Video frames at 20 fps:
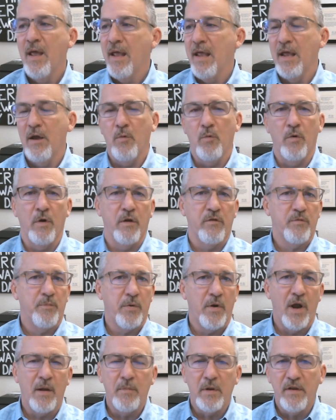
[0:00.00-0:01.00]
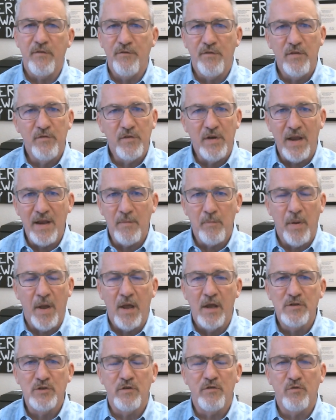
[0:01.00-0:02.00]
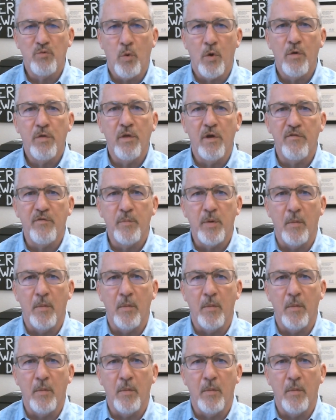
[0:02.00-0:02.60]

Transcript: It was probably 15 pages worth of